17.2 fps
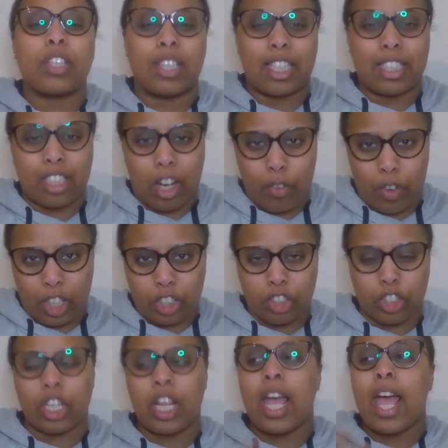
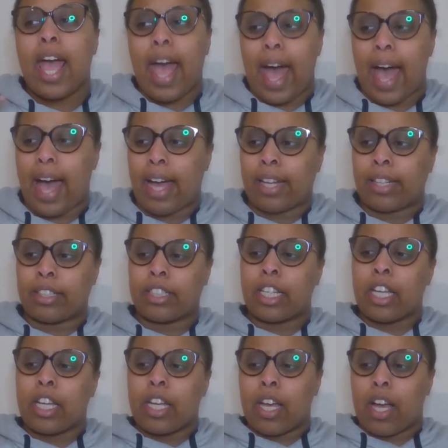direction. And
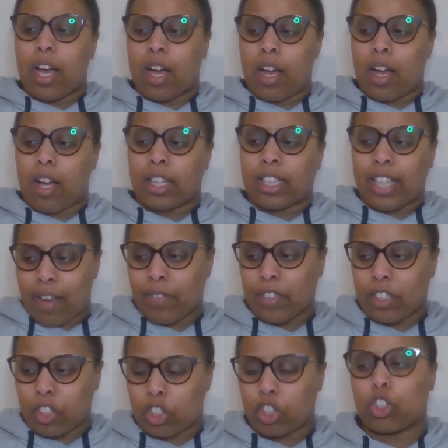
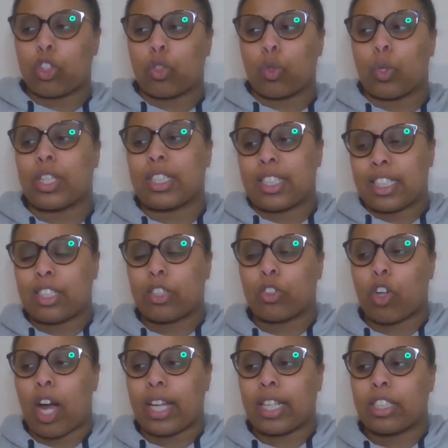Kevin just annoyed as he's
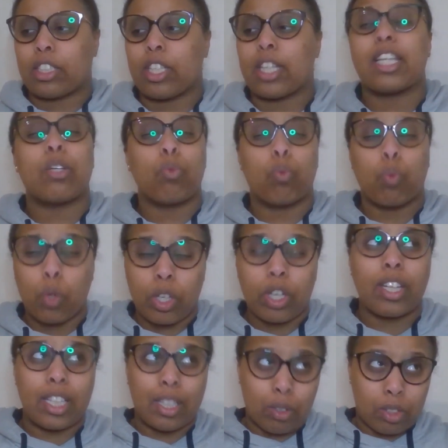trying to, and
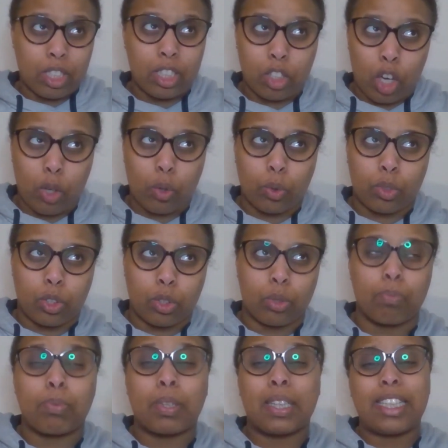he did go
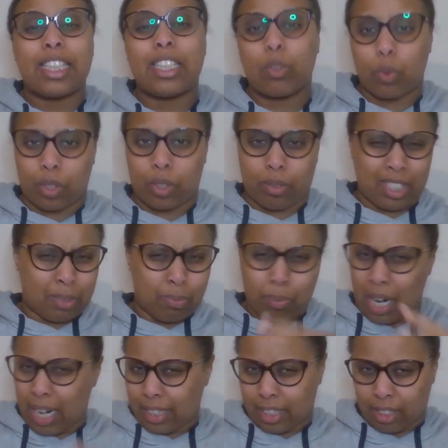to plead with this
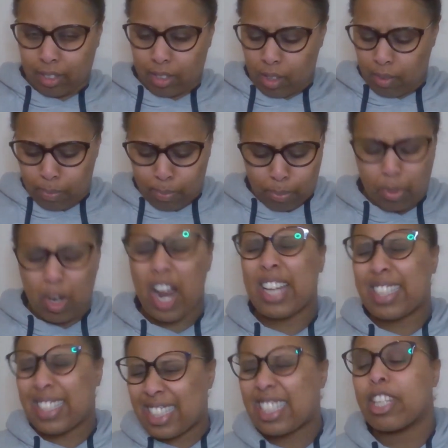Brandon
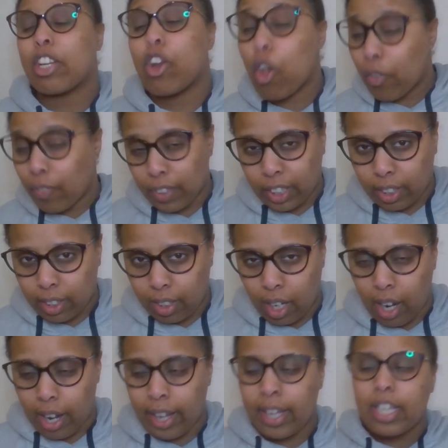Novick
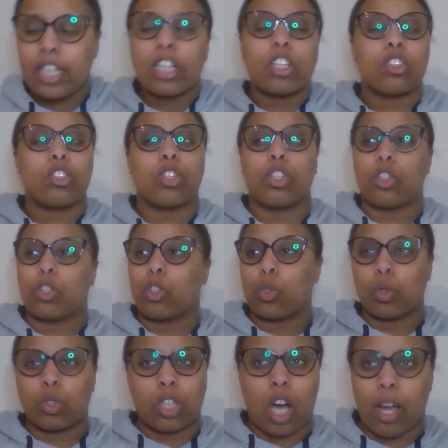guy, so a New
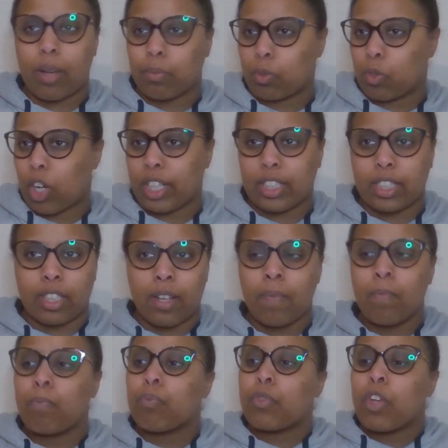York Times
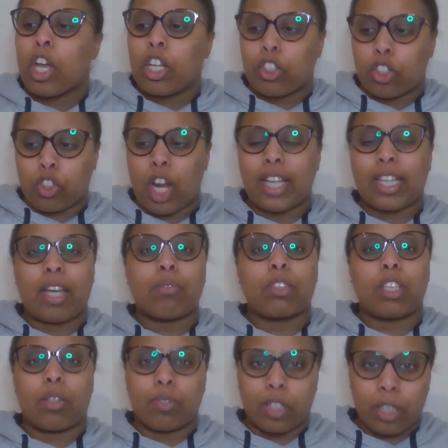writer, to try and get him
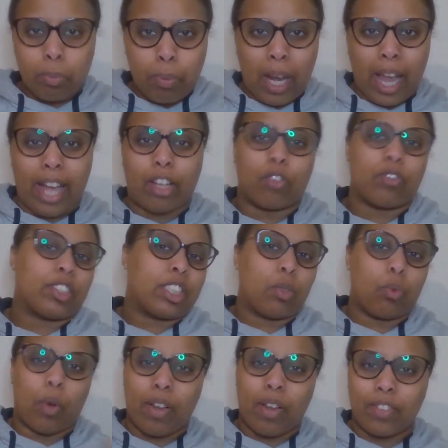to come to the play. And
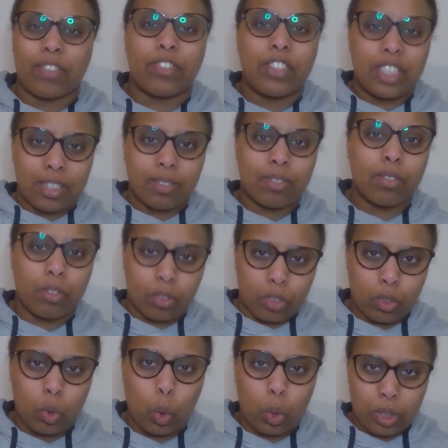obviously, whatever, if he
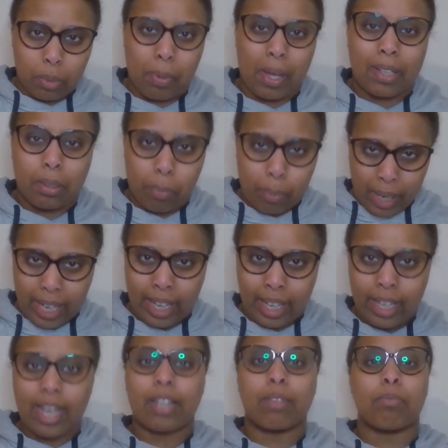talks about the
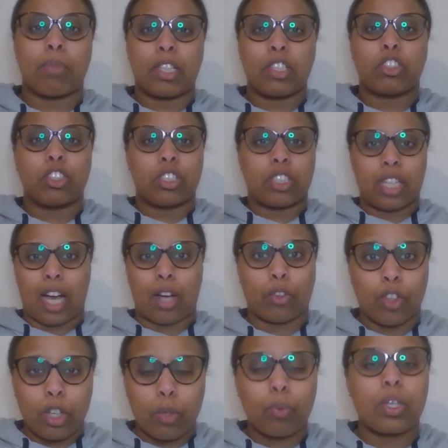play and mentions how
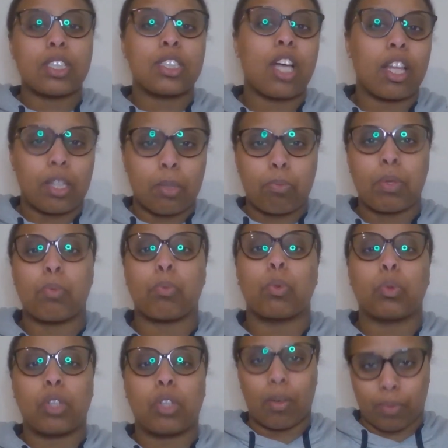good it was, other
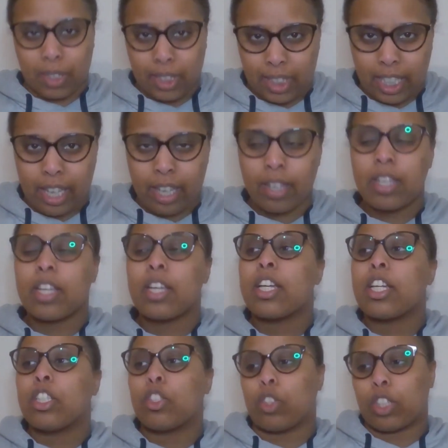people will to see it.
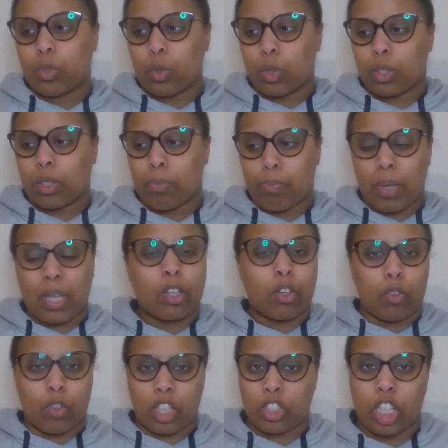So this was a big
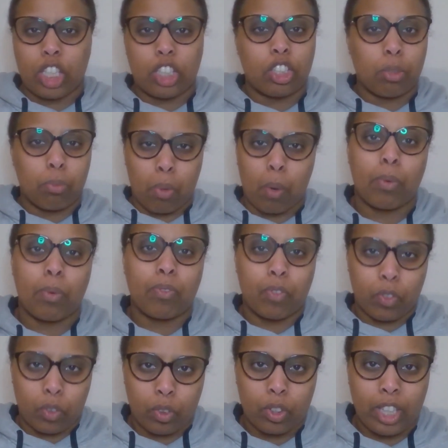career changing moment
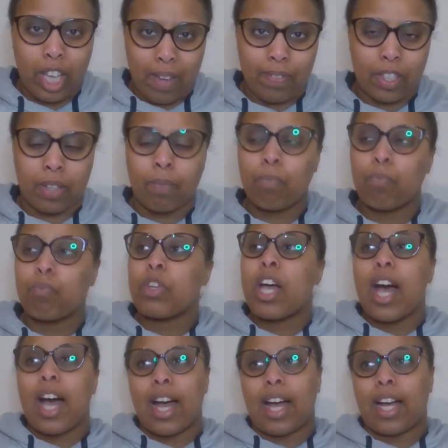for Kevin.
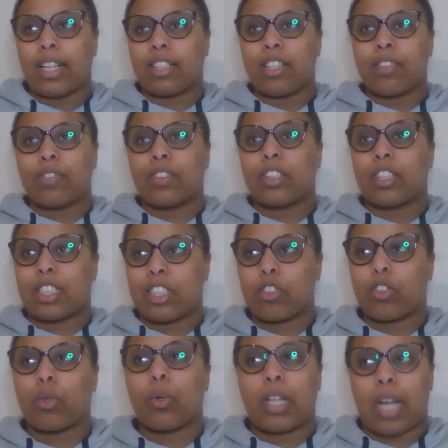And even
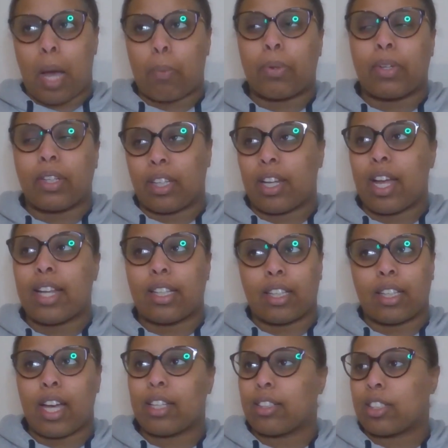considering what happened, and
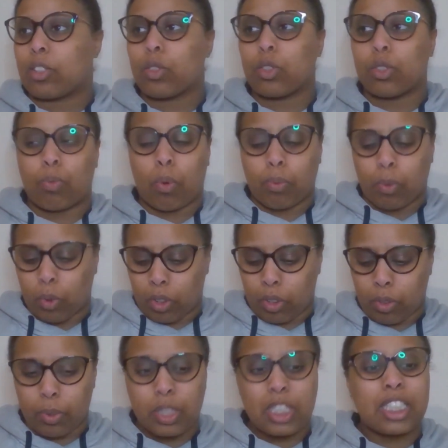again, this was probably one
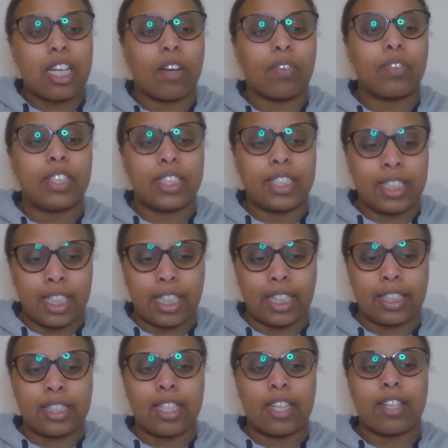of the most selfless
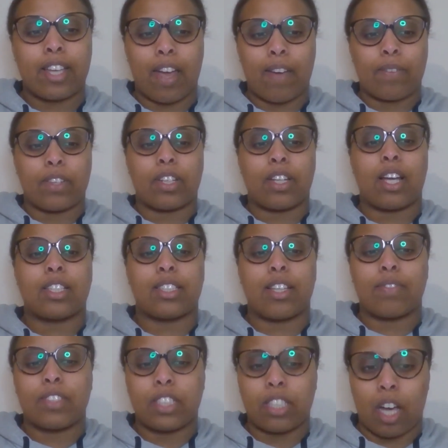things Kevin has
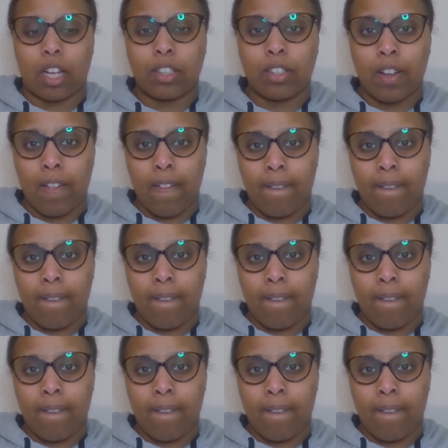ever done,